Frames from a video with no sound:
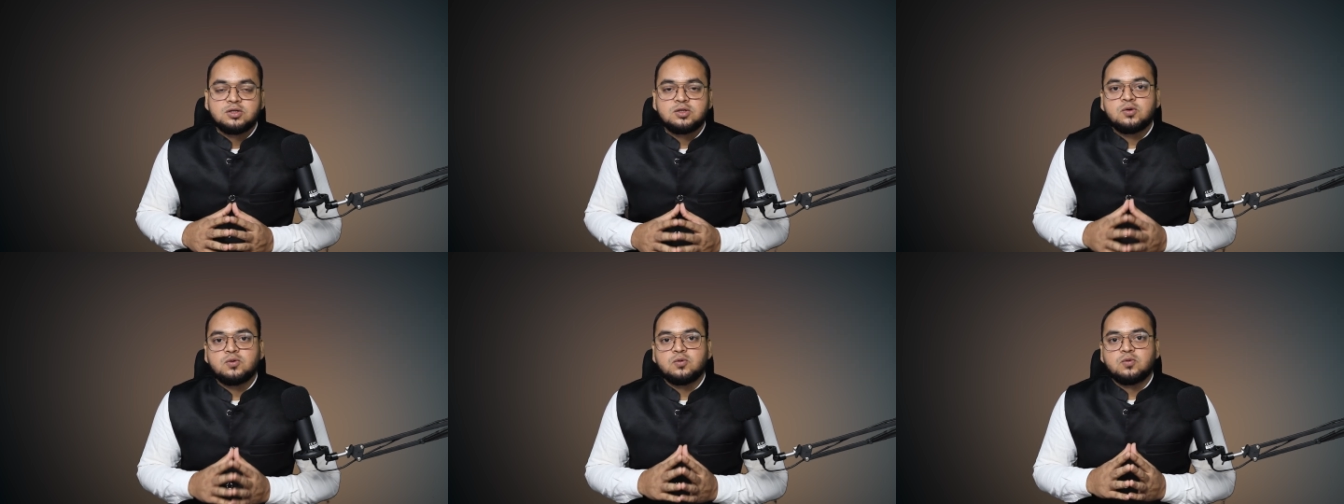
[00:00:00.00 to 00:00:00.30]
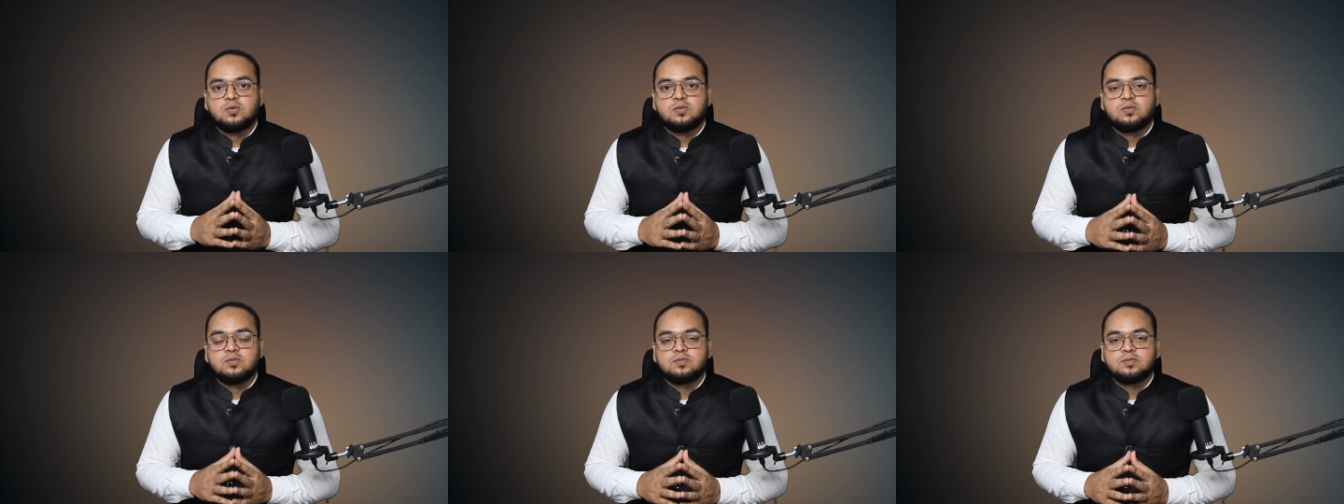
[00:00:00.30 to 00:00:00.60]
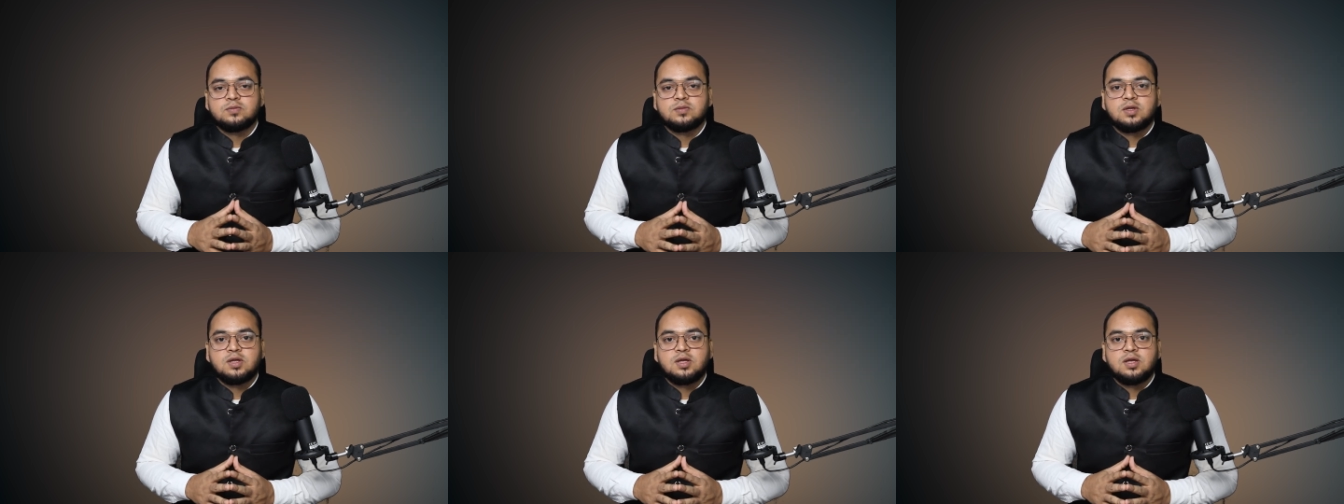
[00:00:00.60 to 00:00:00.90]
So,
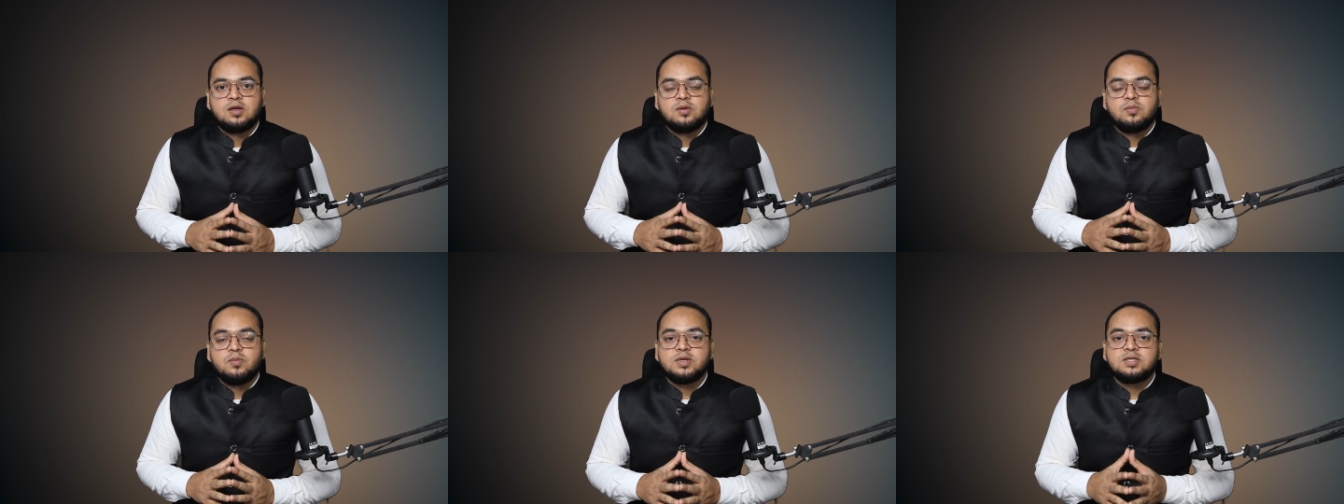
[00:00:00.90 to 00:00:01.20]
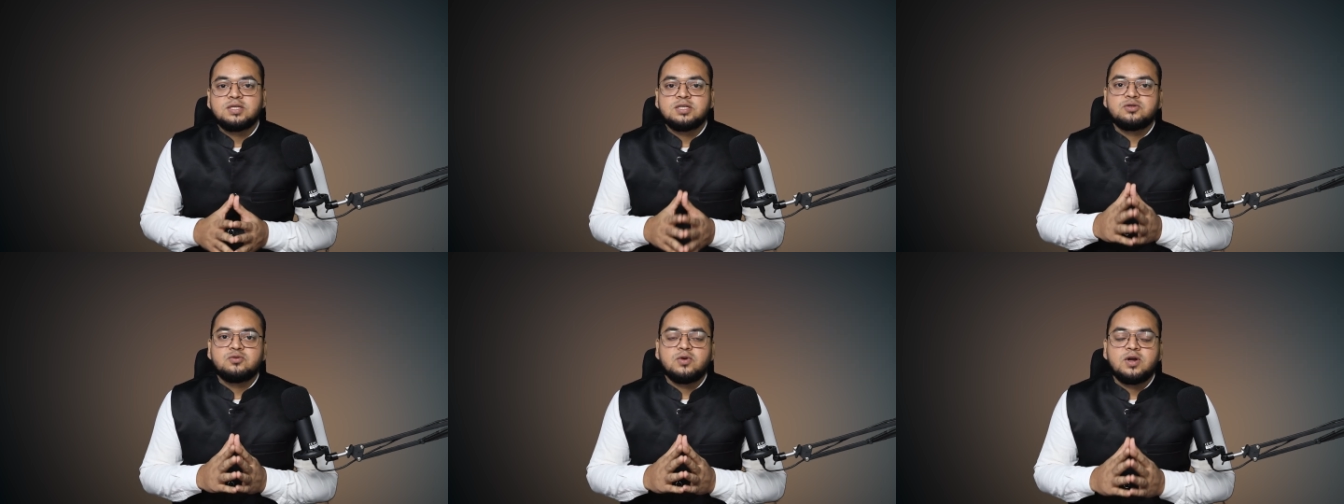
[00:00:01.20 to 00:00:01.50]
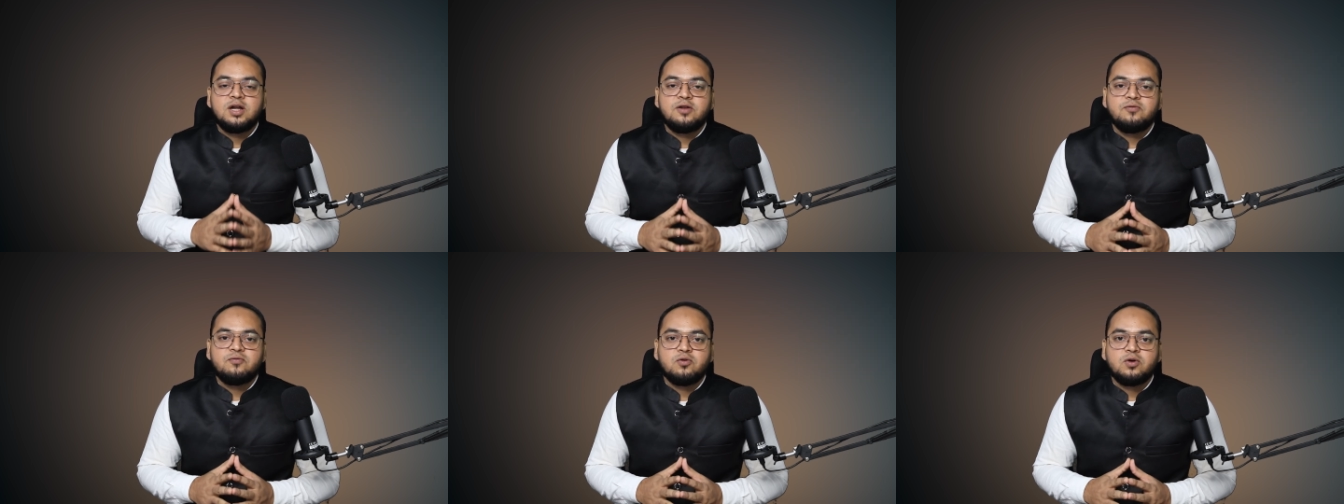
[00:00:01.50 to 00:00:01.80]
Message
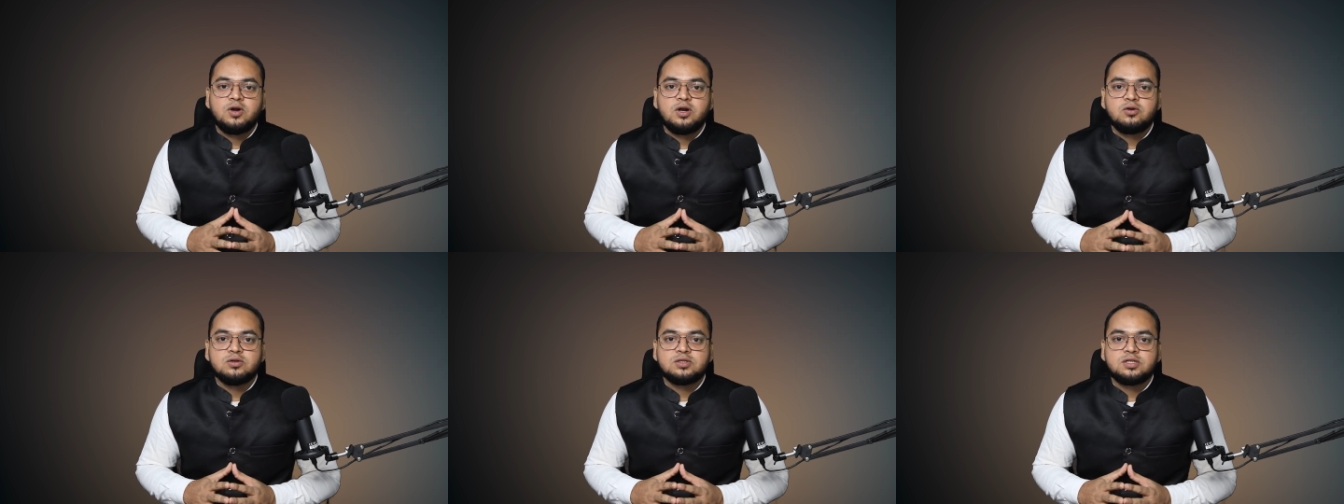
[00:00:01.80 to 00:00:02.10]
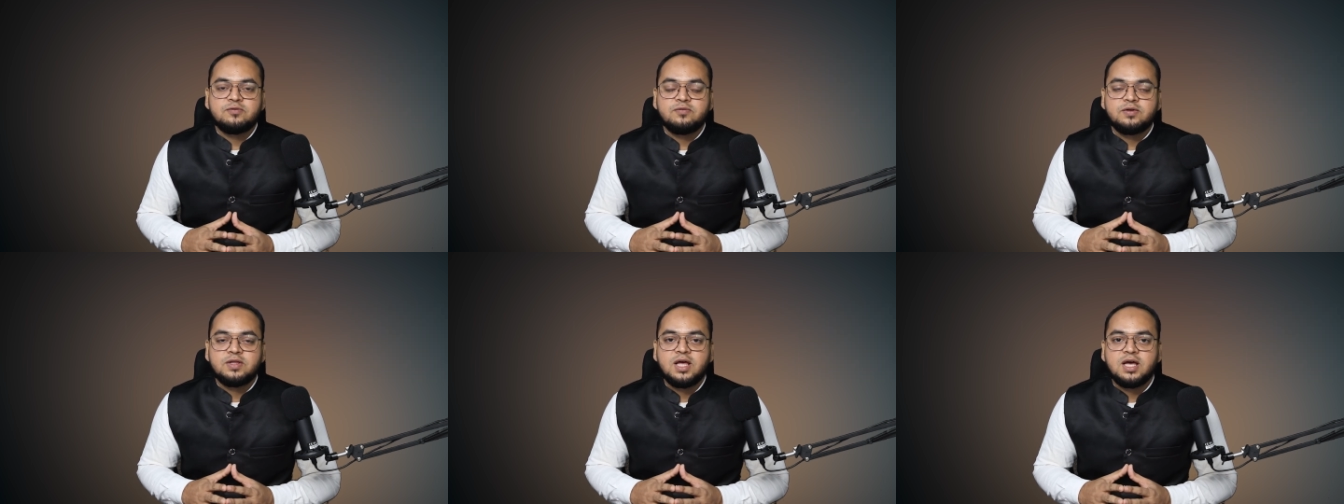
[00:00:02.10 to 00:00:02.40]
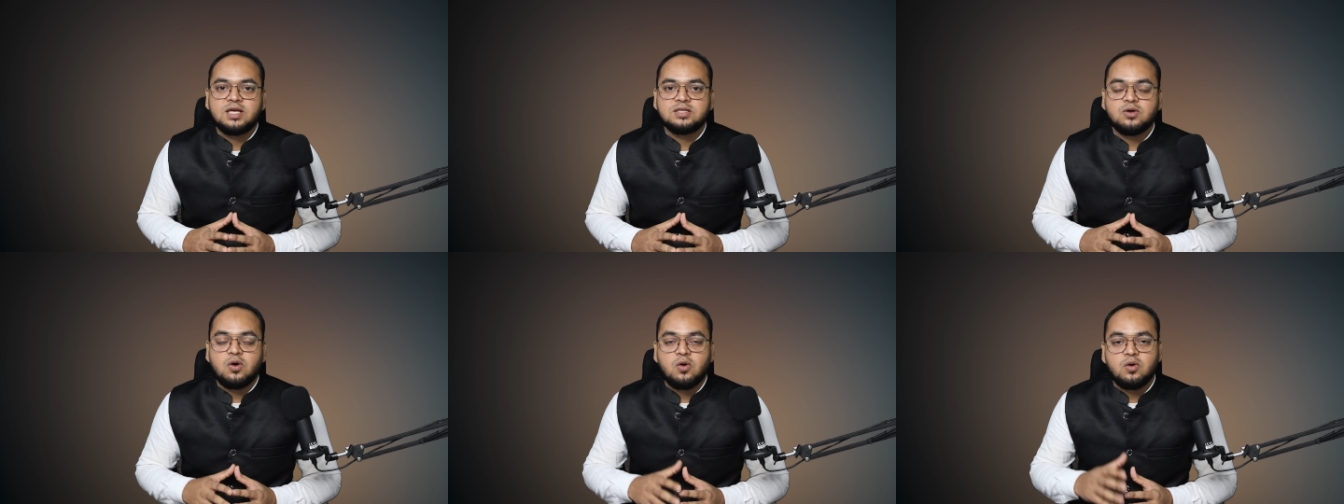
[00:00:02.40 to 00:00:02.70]
twenty-four into seven
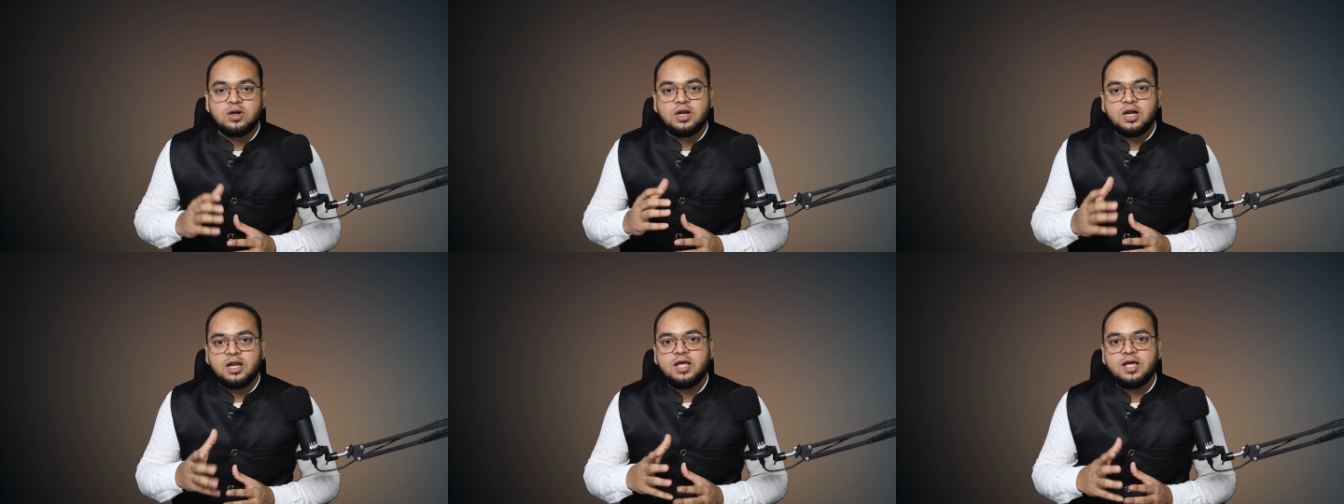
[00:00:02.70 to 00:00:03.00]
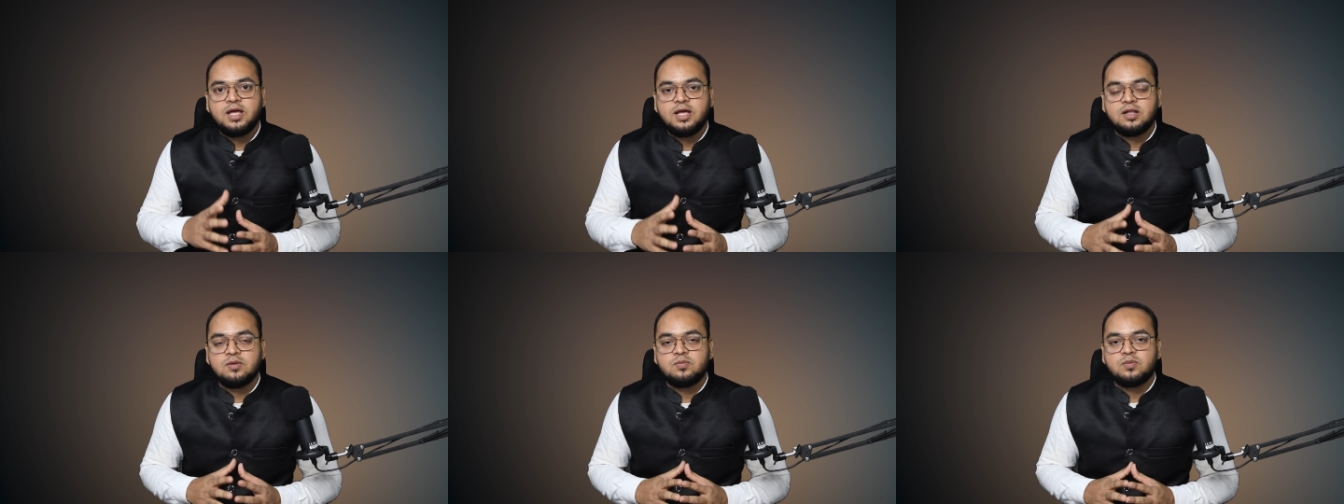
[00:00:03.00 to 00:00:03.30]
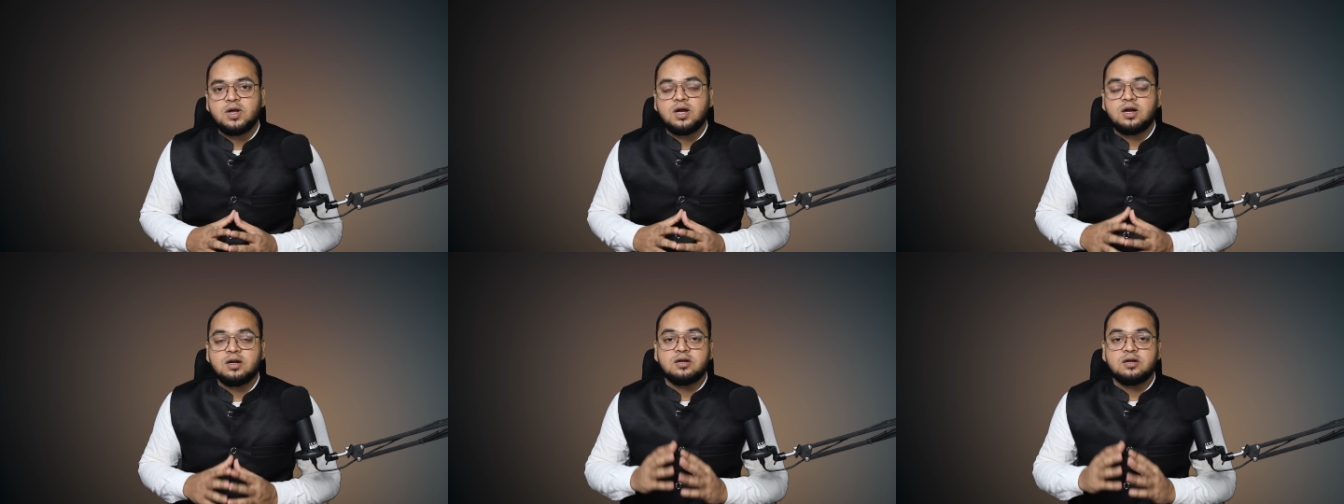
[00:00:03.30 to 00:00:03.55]
has already helped